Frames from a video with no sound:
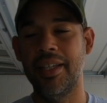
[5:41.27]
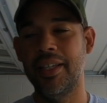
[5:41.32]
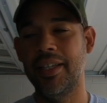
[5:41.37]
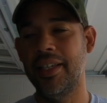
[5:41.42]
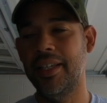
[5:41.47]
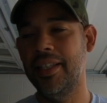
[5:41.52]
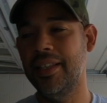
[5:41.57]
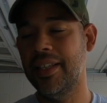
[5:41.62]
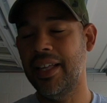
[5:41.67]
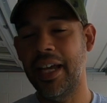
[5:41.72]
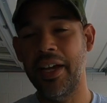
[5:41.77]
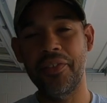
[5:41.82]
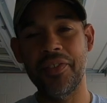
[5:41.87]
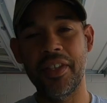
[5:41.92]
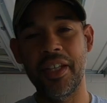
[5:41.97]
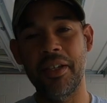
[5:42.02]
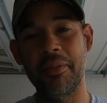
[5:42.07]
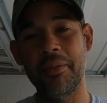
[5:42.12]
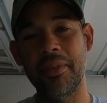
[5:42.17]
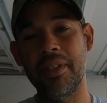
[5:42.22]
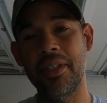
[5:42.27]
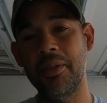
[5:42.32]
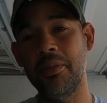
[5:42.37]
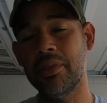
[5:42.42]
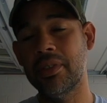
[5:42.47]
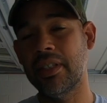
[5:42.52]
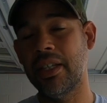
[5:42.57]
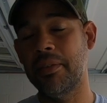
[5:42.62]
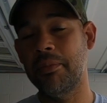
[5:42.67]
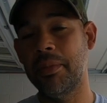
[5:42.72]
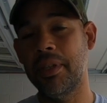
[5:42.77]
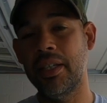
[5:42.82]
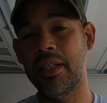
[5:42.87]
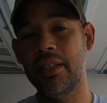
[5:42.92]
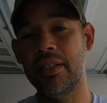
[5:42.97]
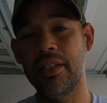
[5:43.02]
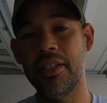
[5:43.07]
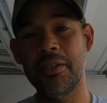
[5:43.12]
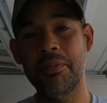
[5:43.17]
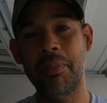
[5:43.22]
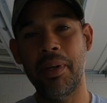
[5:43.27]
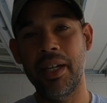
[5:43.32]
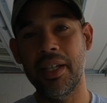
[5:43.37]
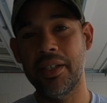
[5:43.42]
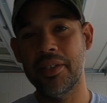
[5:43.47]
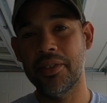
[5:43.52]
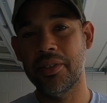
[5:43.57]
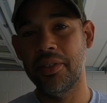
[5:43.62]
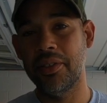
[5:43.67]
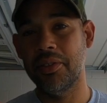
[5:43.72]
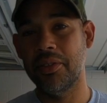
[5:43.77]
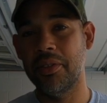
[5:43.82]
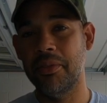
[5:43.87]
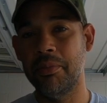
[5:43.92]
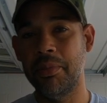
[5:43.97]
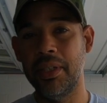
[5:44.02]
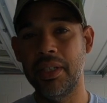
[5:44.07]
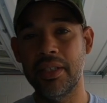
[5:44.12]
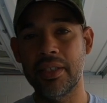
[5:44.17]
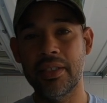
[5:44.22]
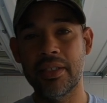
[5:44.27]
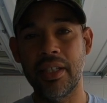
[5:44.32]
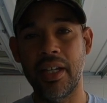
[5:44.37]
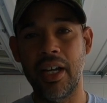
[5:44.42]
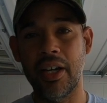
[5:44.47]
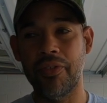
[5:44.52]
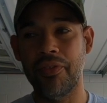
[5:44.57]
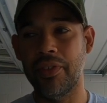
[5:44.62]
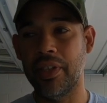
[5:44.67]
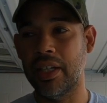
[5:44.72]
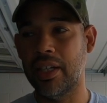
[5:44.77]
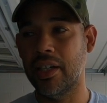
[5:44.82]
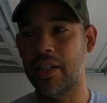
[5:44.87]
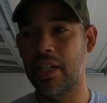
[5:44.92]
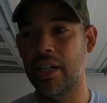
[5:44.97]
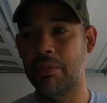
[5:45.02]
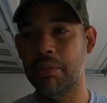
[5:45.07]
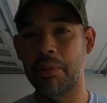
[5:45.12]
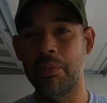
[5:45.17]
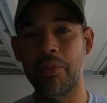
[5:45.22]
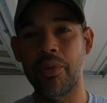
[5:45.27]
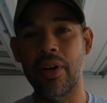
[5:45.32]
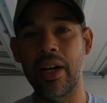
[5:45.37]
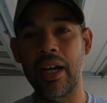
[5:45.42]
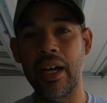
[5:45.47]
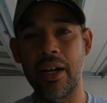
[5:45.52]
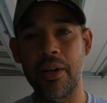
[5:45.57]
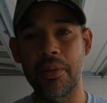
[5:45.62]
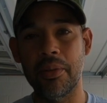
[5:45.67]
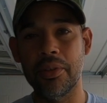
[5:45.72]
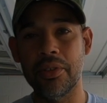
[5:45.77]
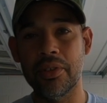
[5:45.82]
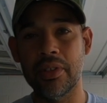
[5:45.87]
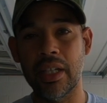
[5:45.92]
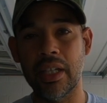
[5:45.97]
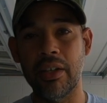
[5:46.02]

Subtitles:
He laughed at me. He was like, man, this bike is only going to be in stock for like a couple of more hours.